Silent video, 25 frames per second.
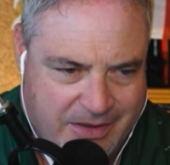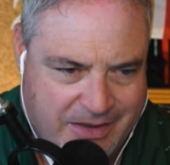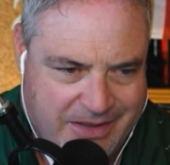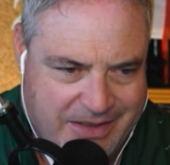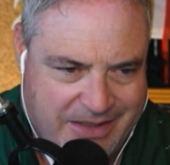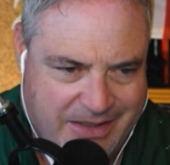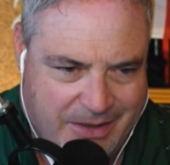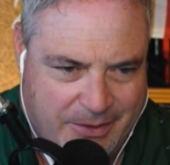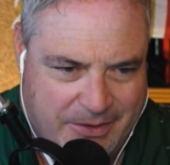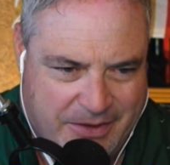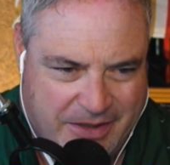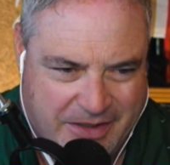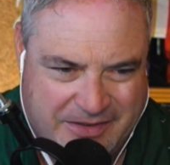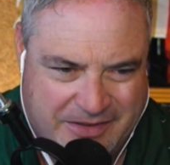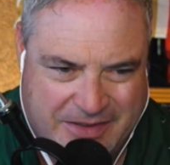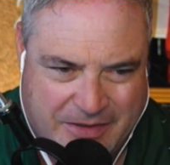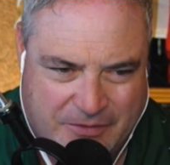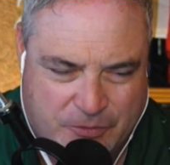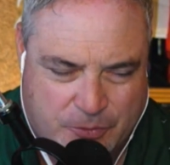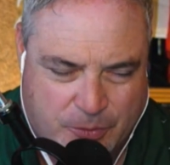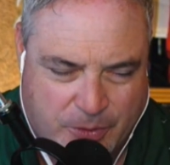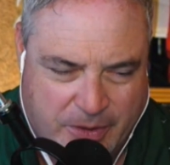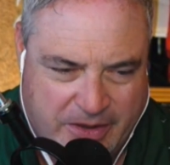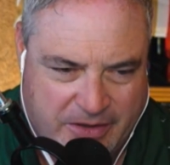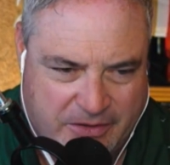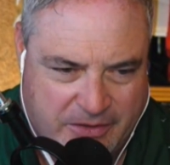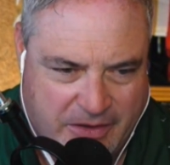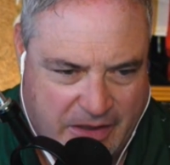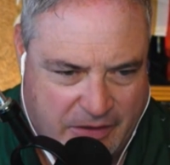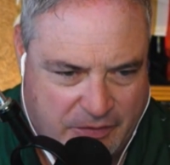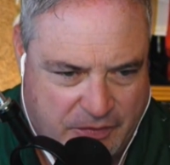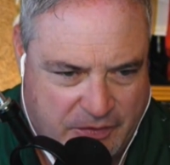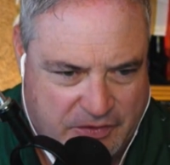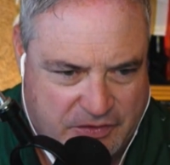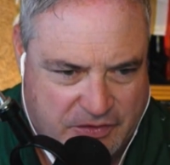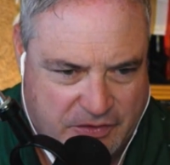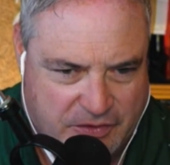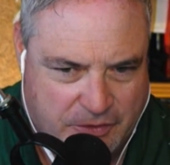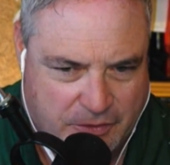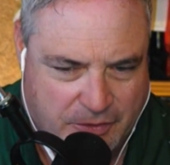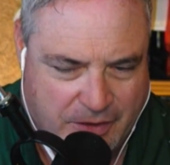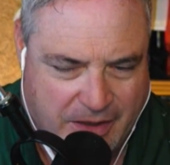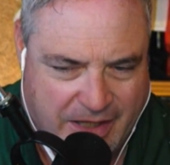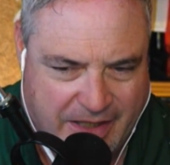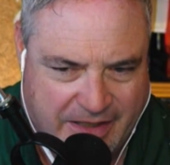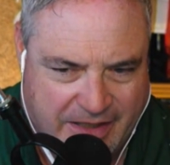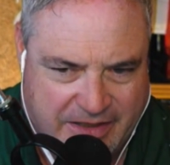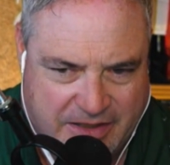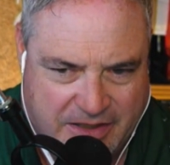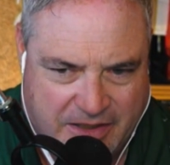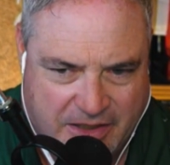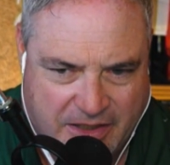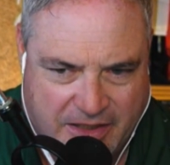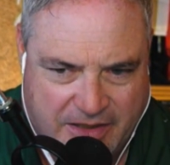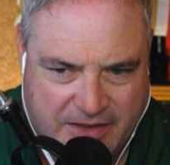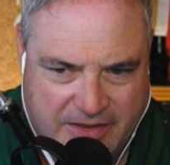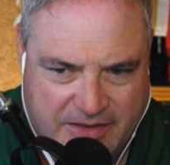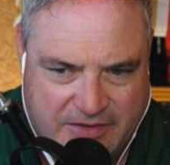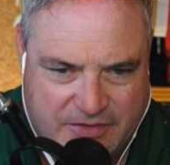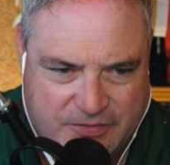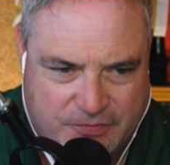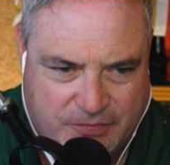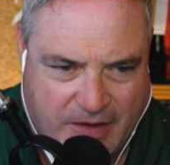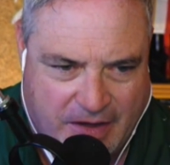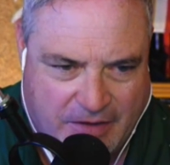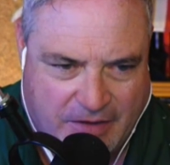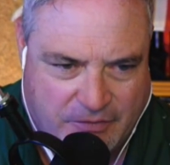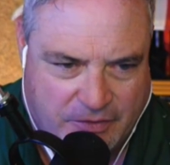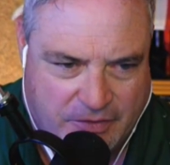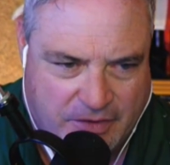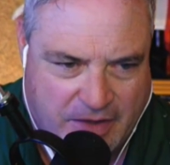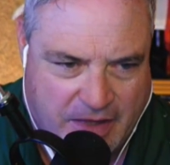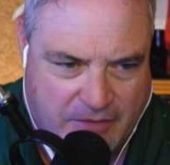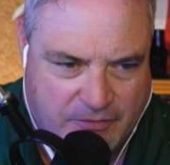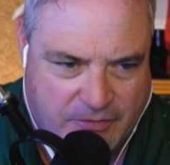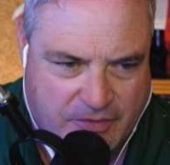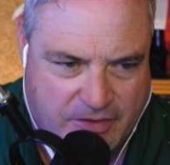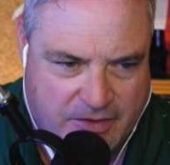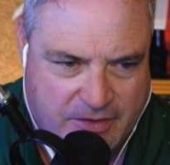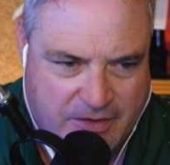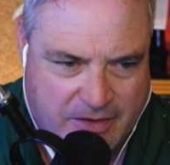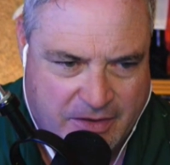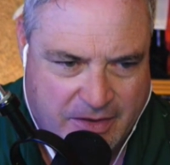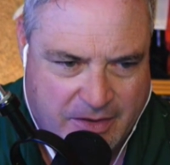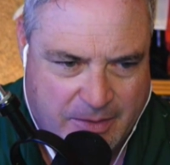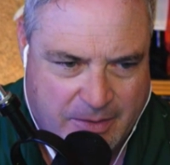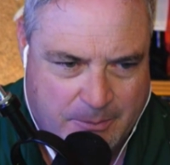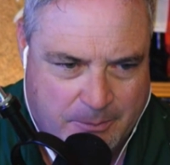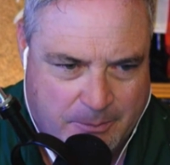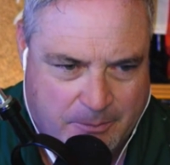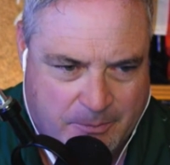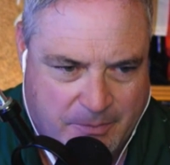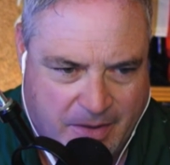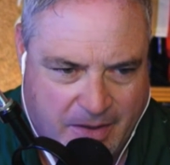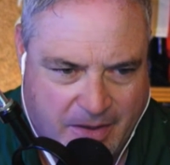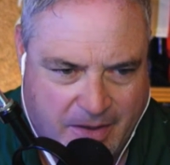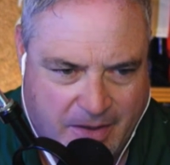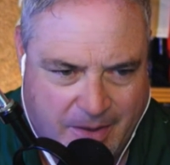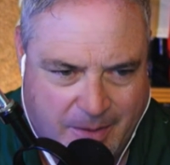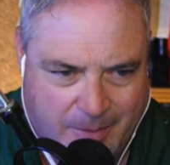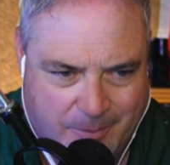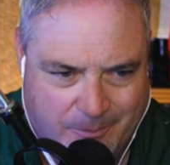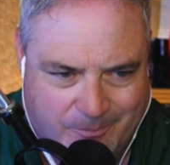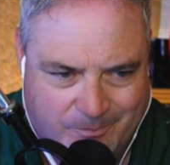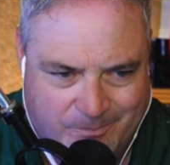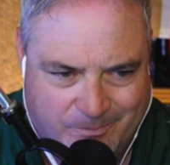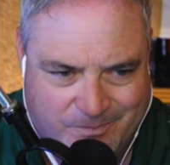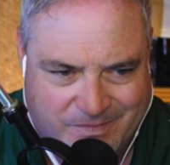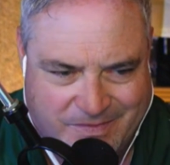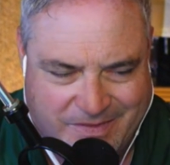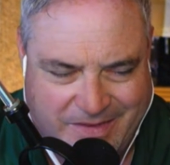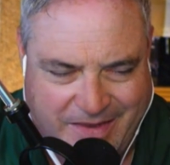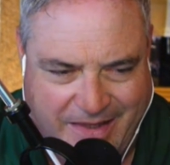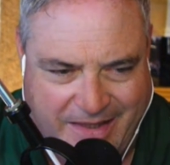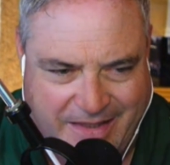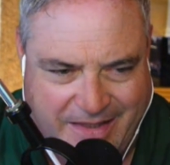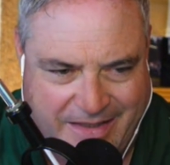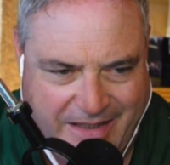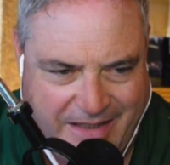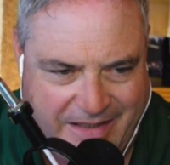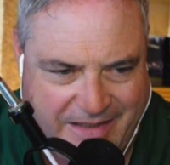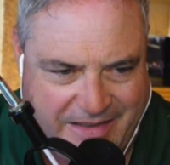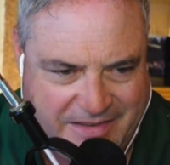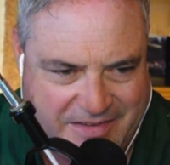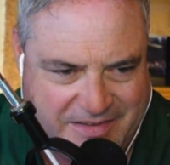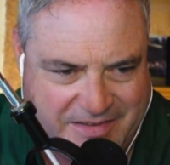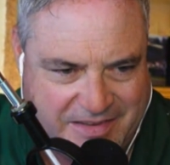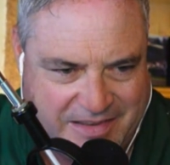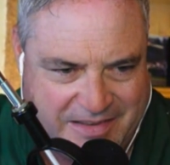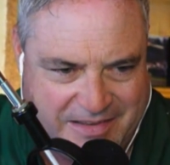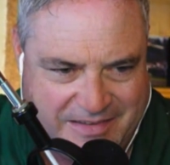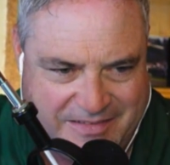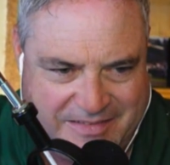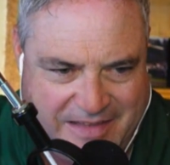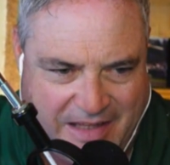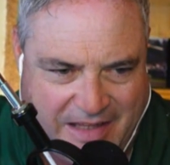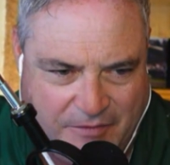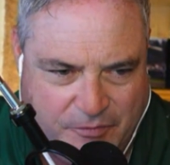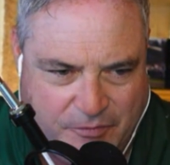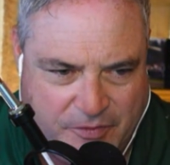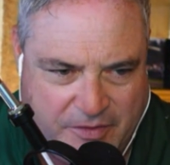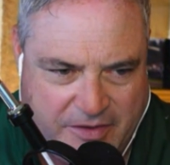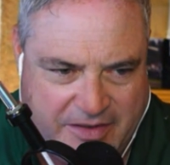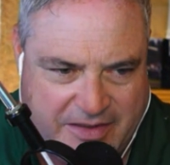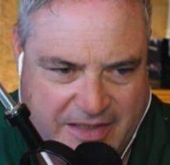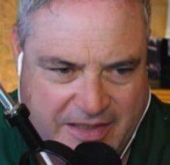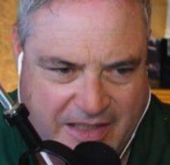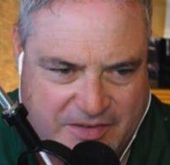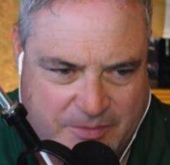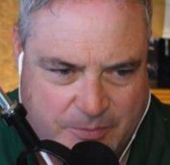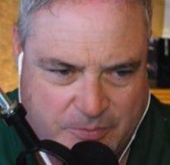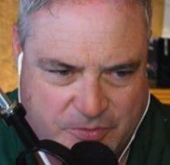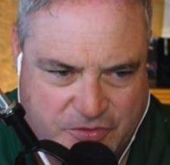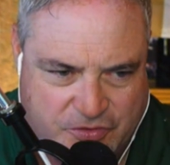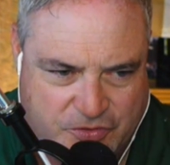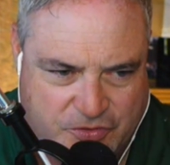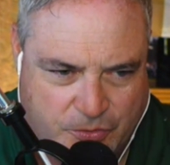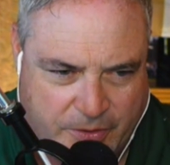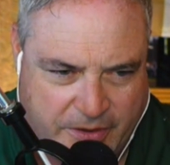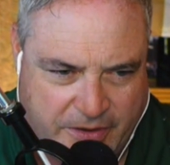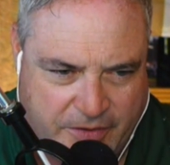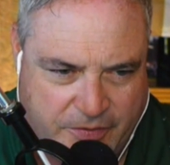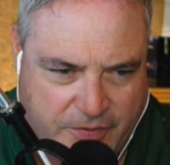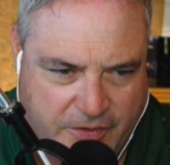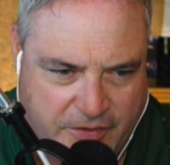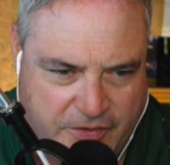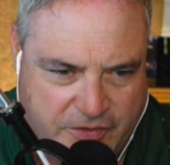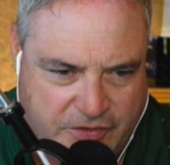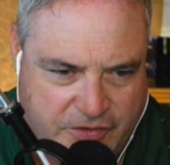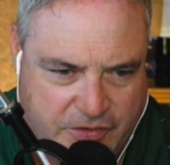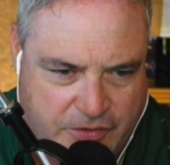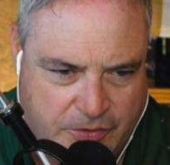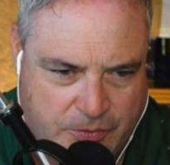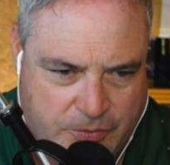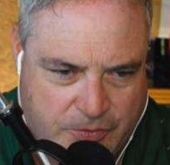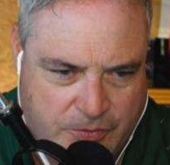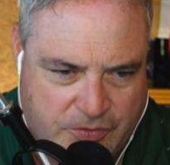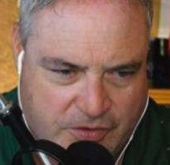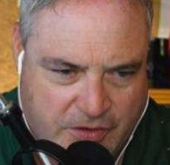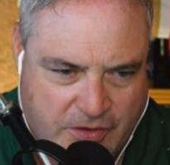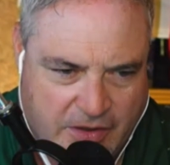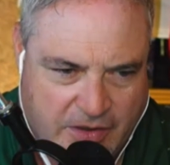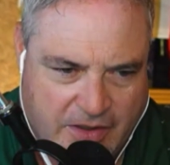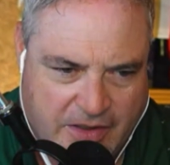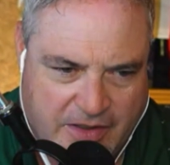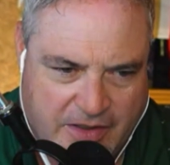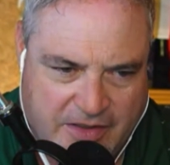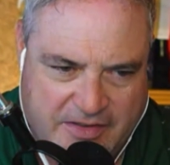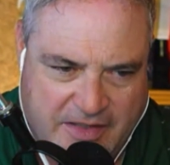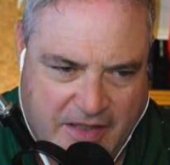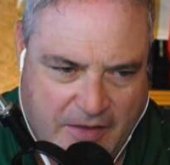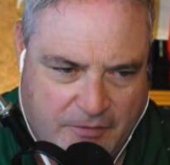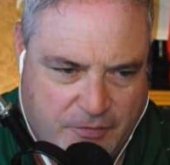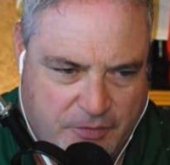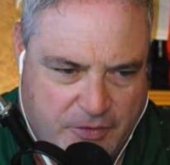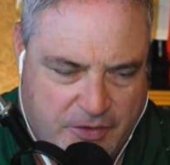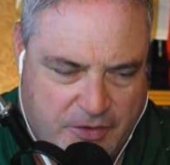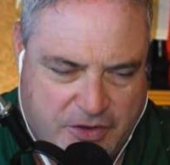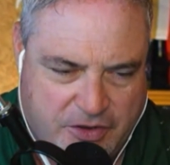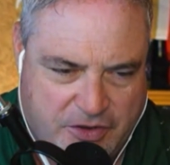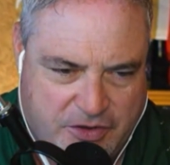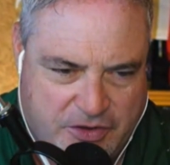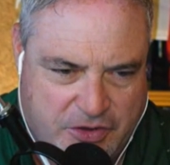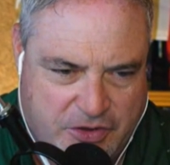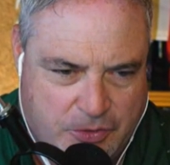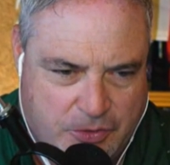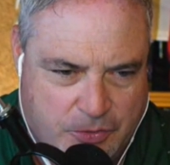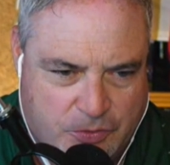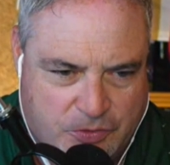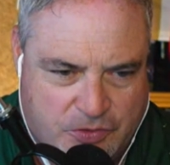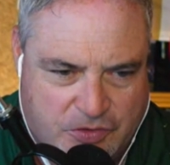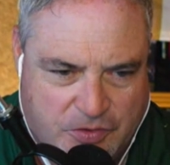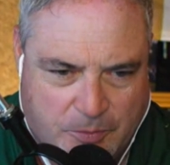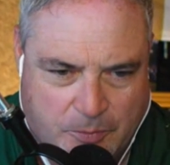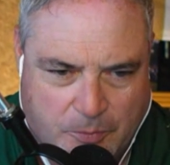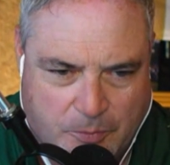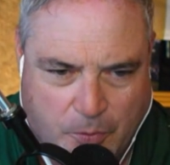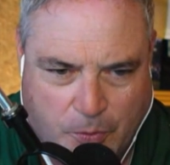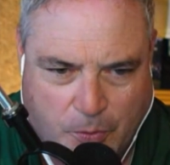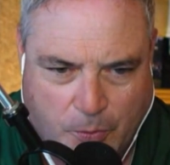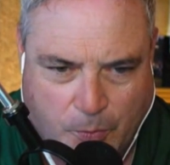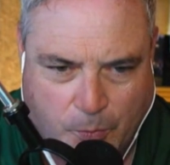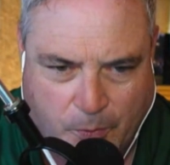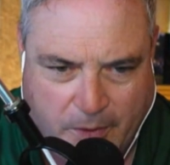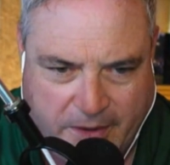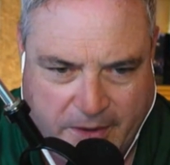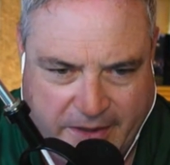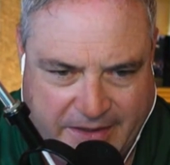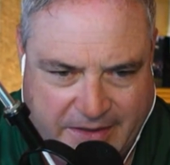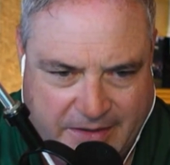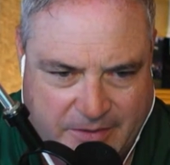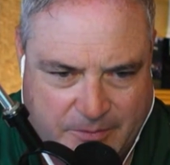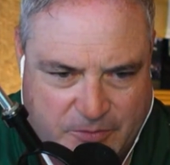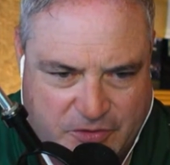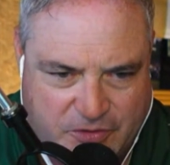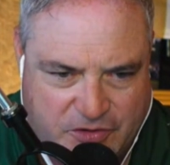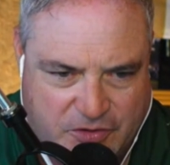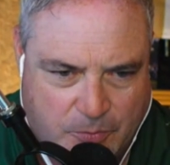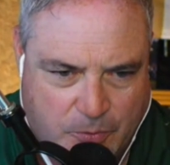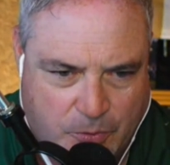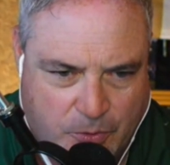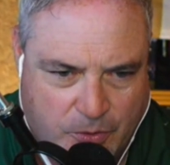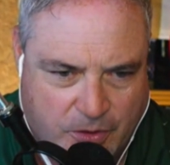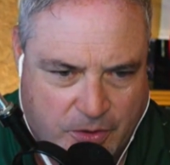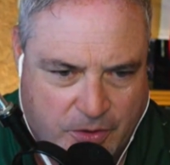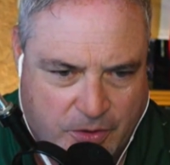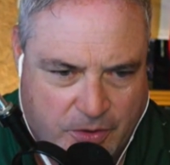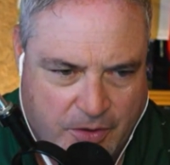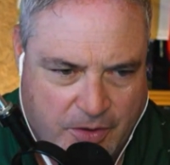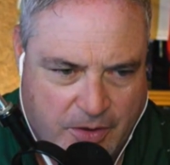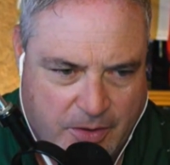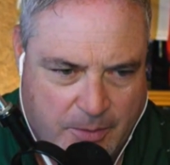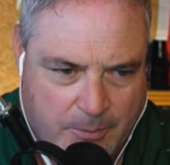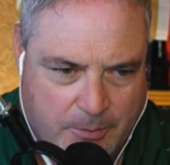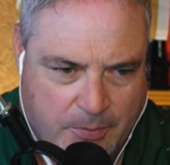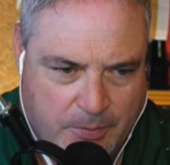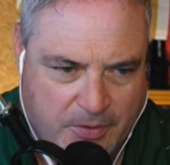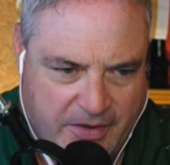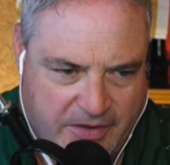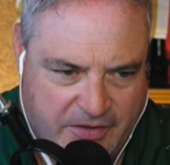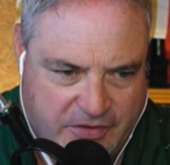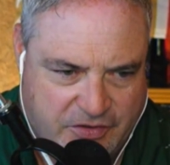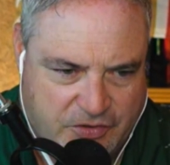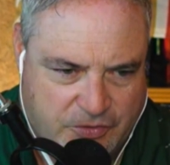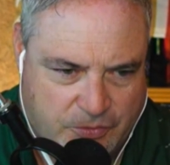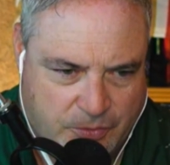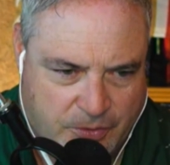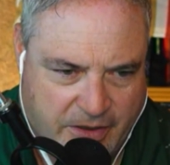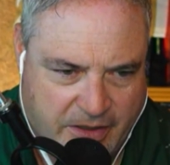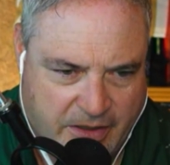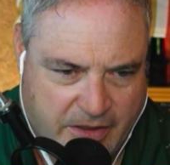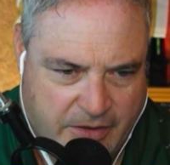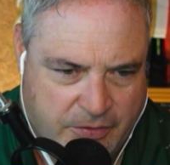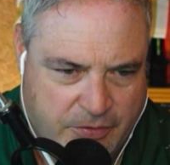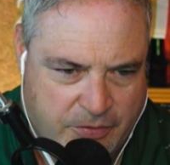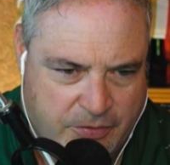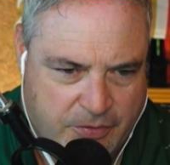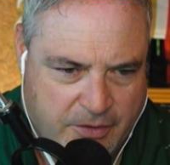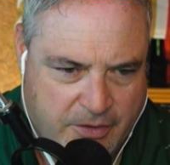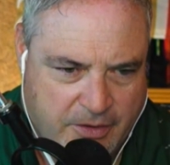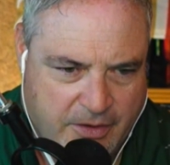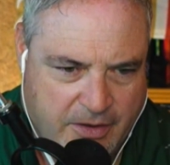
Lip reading: He doesn't have great length. He's a little high cut. He's 5'11". And he's definitely got some strength issues, definitely could use some more weight and some more play strength.